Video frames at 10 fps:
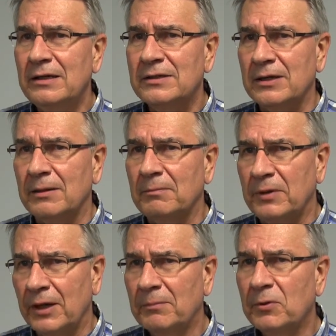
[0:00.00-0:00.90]

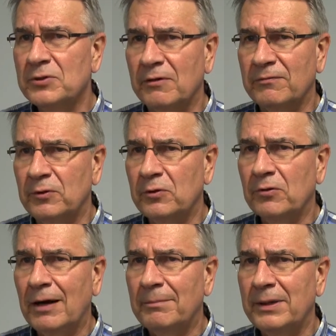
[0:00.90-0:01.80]
some numbers of new
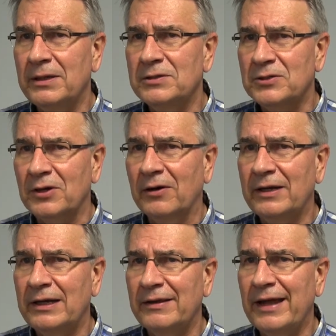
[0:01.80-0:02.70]
crop bids
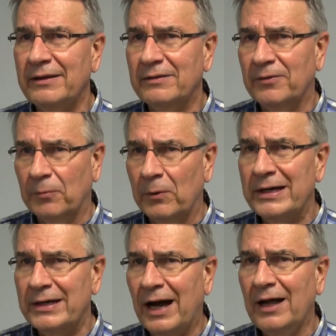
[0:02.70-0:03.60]
starting in that
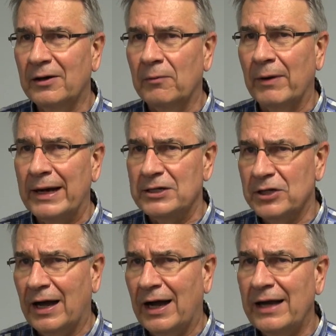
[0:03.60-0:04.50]
$3 range,
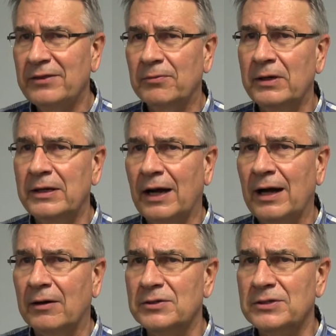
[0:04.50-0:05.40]
the high
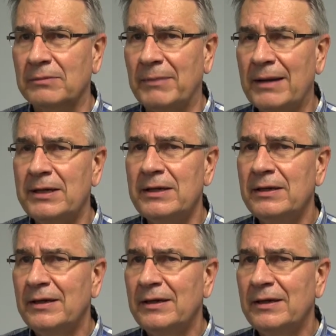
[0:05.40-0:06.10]
$3, and maybe